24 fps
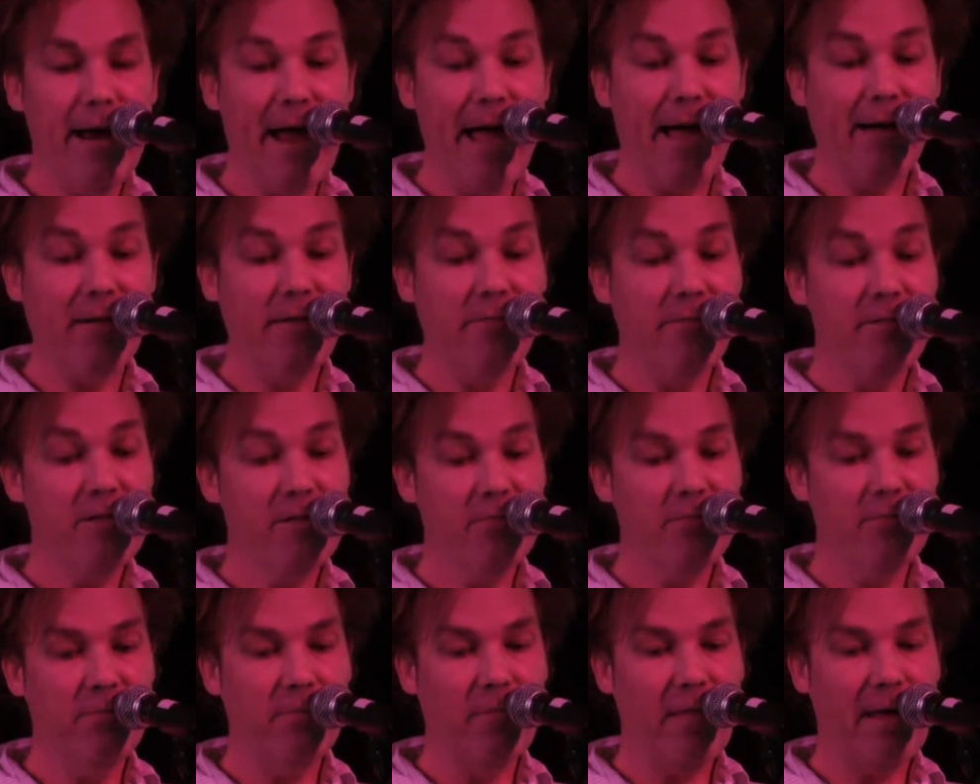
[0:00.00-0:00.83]

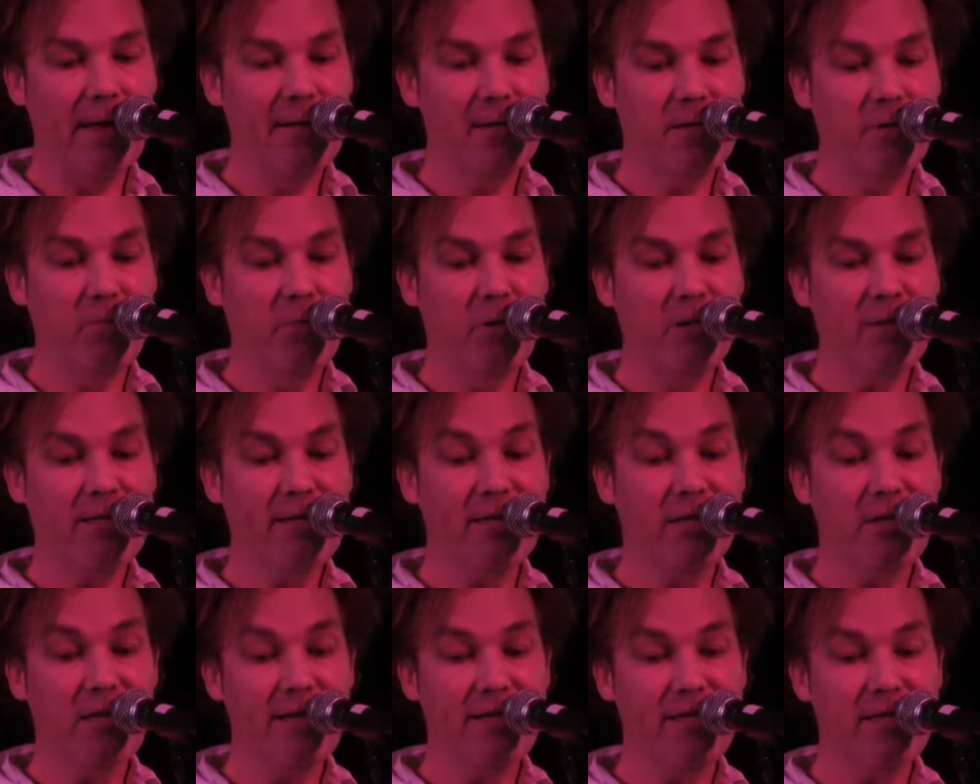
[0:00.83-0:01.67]
activism, as the word
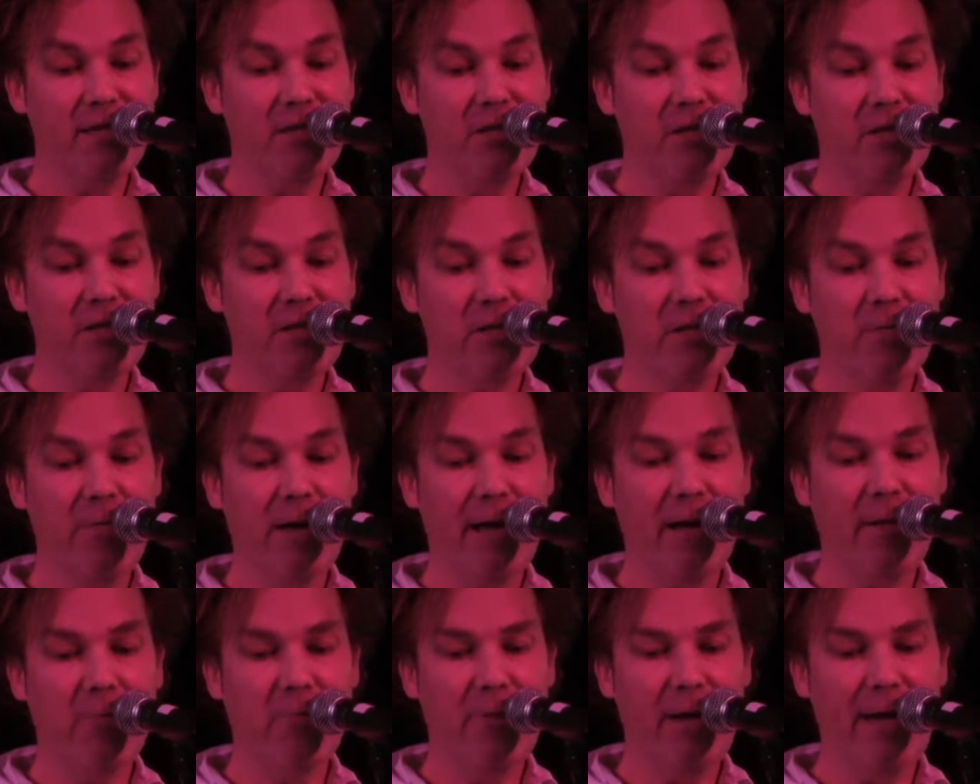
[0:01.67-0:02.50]
suggests, is just
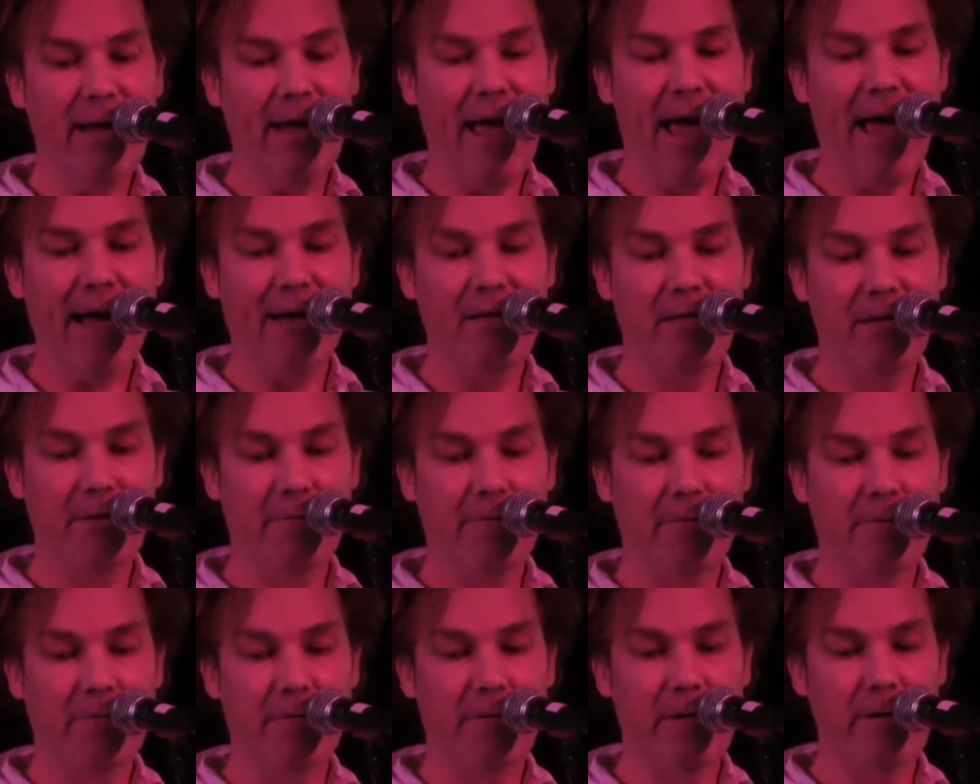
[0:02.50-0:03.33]
about being
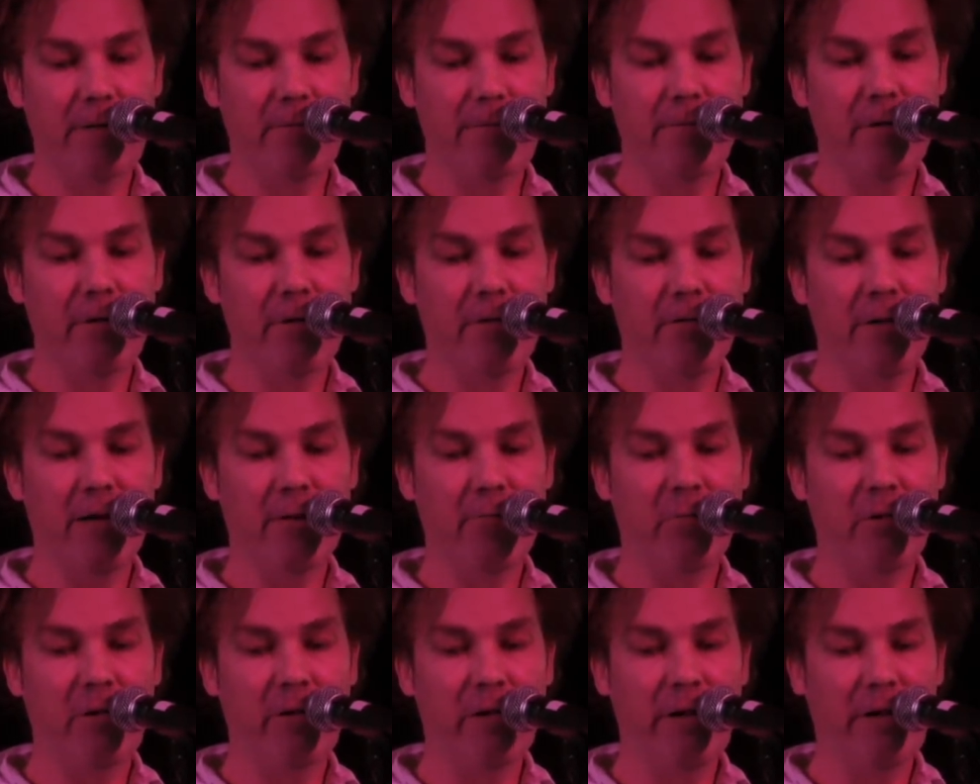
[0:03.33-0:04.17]
active in furthering
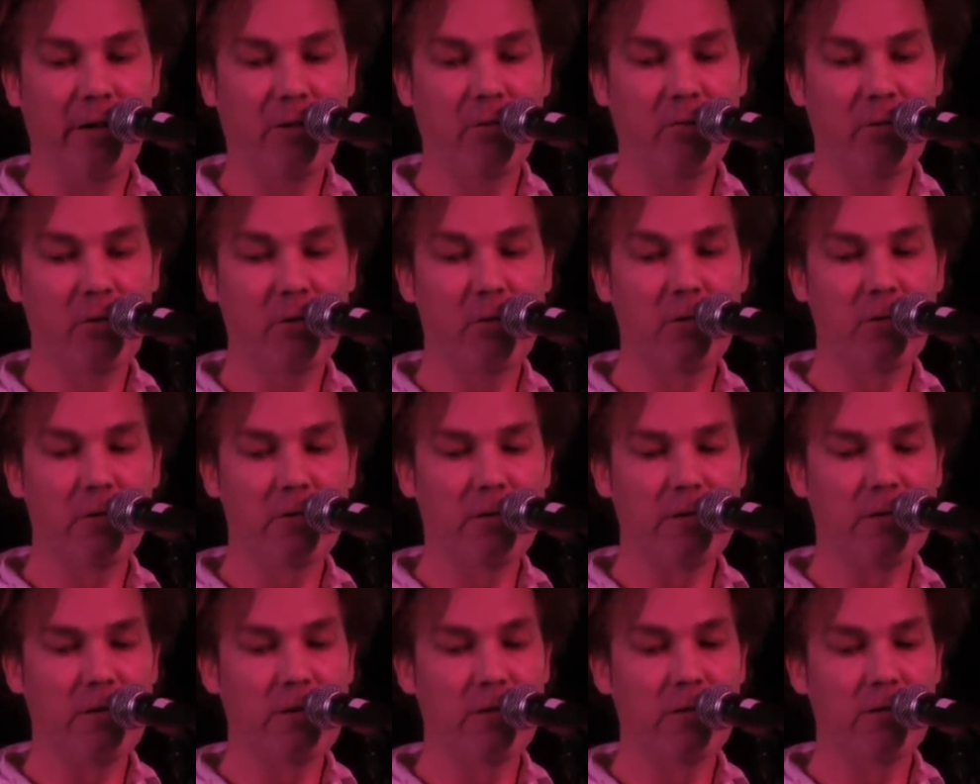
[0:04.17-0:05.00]
a political
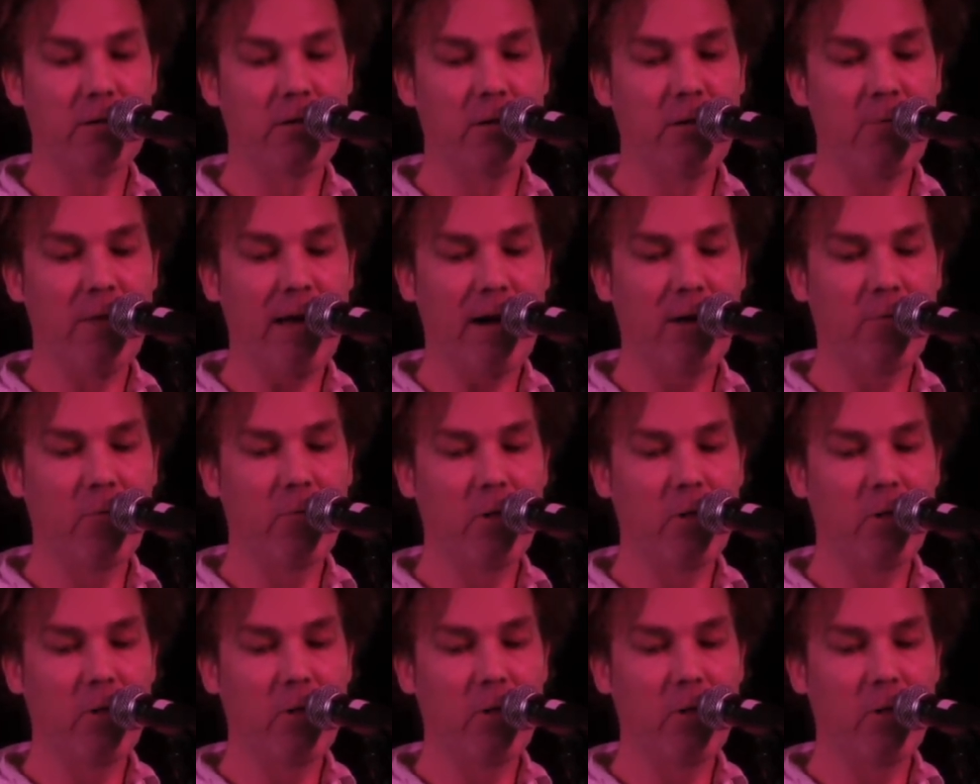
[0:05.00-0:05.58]
cause, no matter